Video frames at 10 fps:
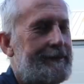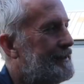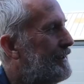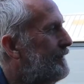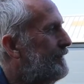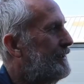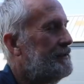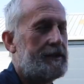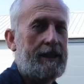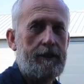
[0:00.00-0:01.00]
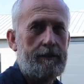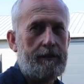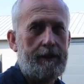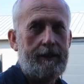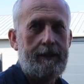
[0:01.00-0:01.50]
Uh, are you married,
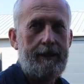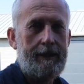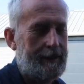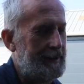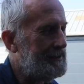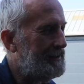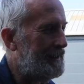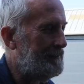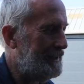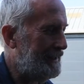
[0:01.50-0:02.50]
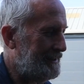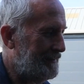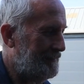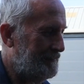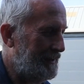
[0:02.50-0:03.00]
Paul, by any chance? Yes, I am, yes.
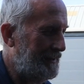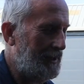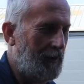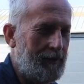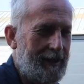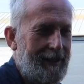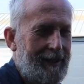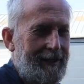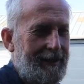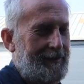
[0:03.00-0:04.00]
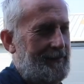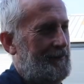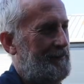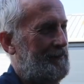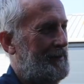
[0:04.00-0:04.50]
Uh, and very your wife long, knows about
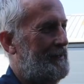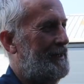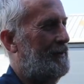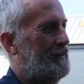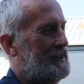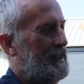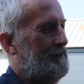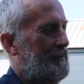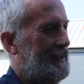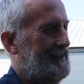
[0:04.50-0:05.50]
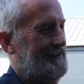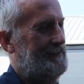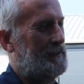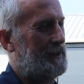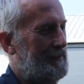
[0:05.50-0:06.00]
this, does she? Very long-suffering
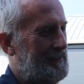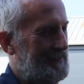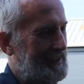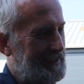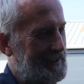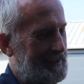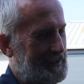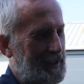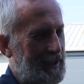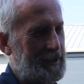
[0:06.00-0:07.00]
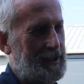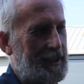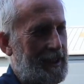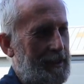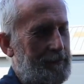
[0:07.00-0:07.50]
wife, and she actually
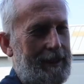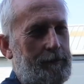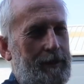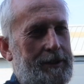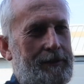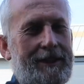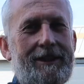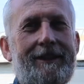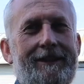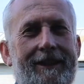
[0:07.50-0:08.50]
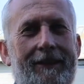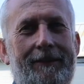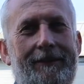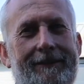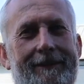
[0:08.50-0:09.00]
named it the mistress.
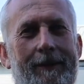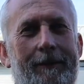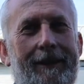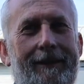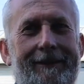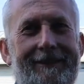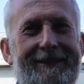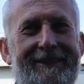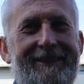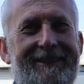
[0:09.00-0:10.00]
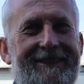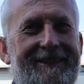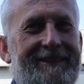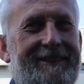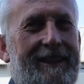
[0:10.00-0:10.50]
So the mistress. there we are. And that's what
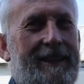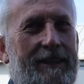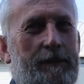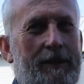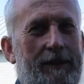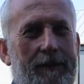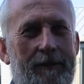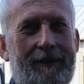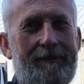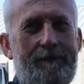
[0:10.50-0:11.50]
it's all. So I won't ask you how